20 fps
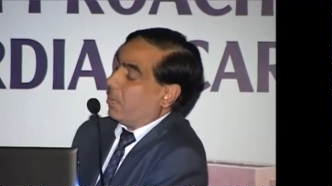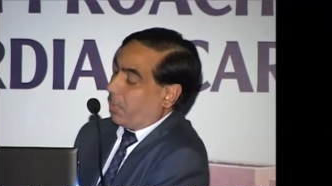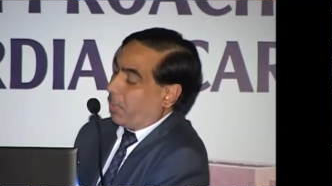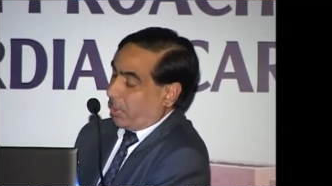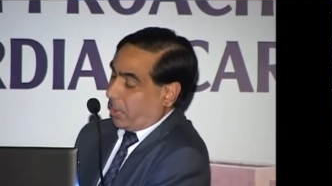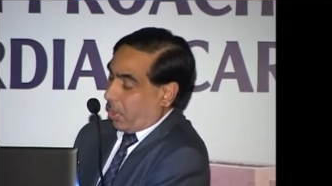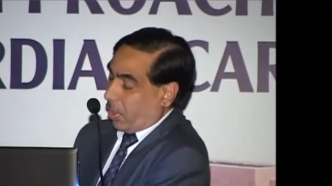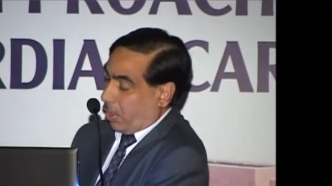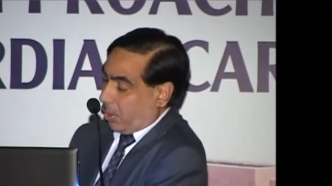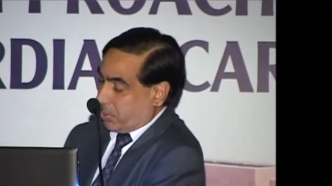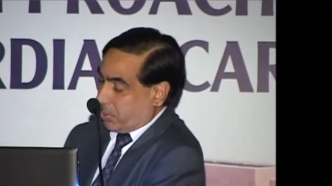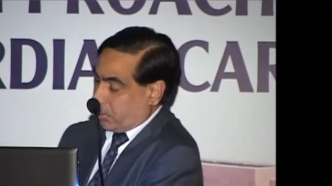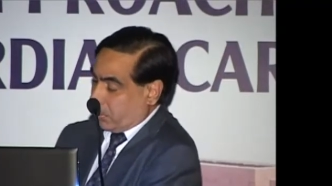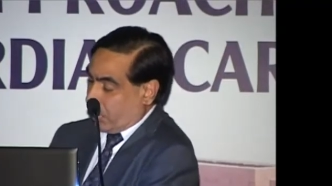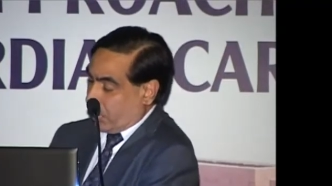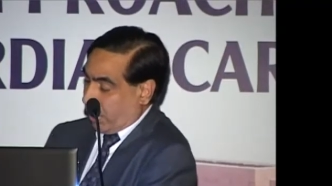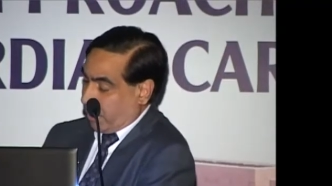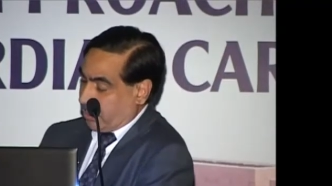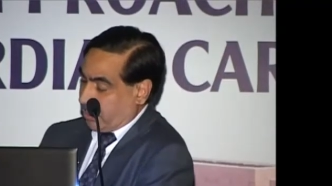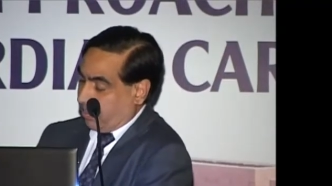but
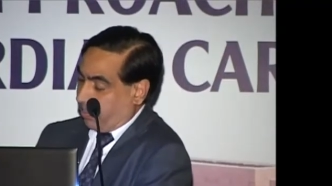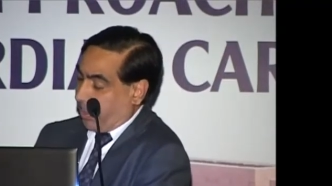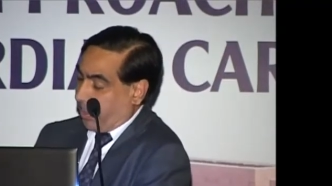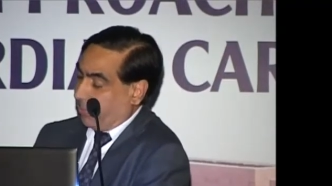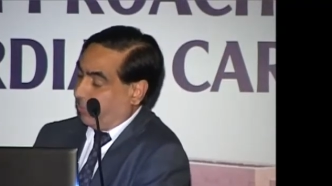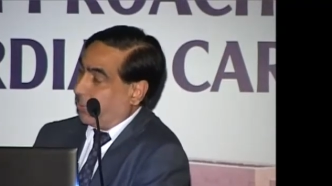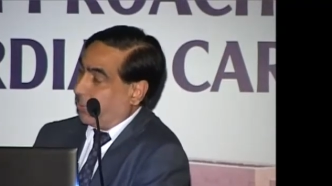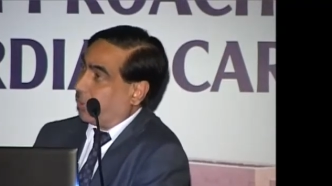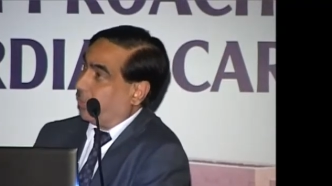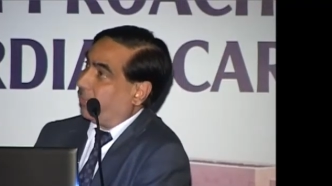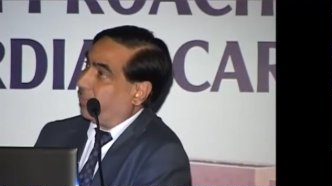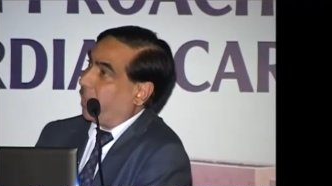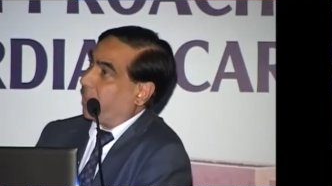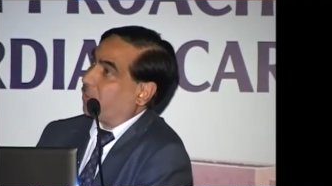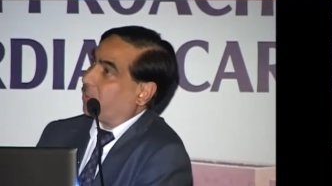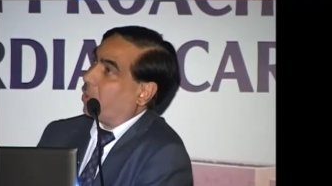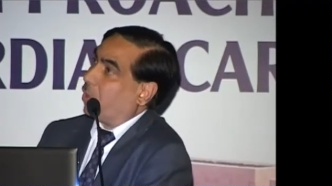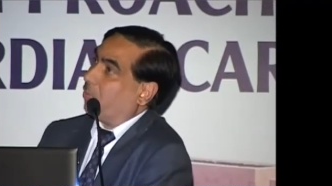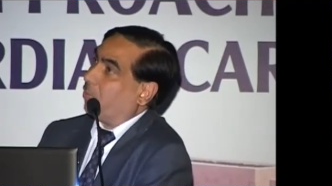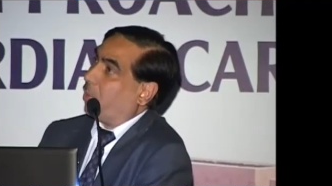also has a beneficial
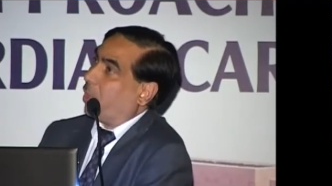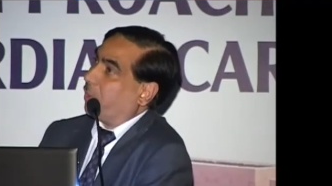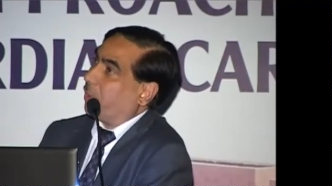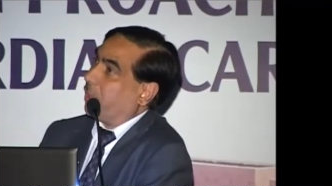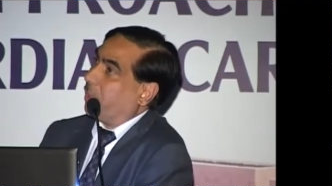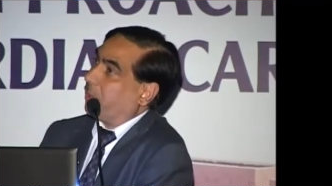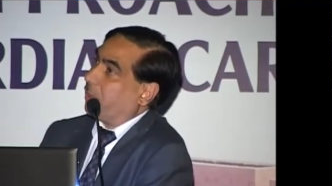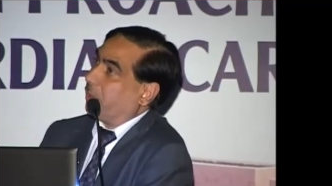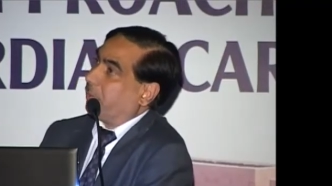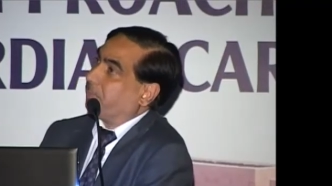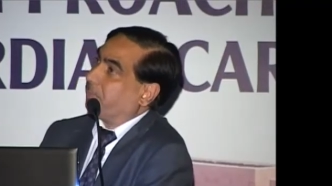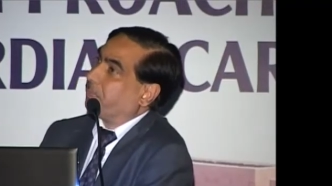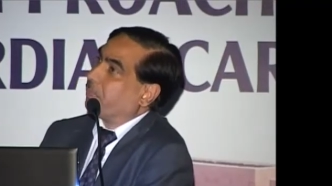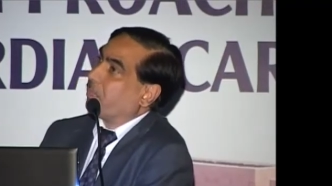effect on mortality.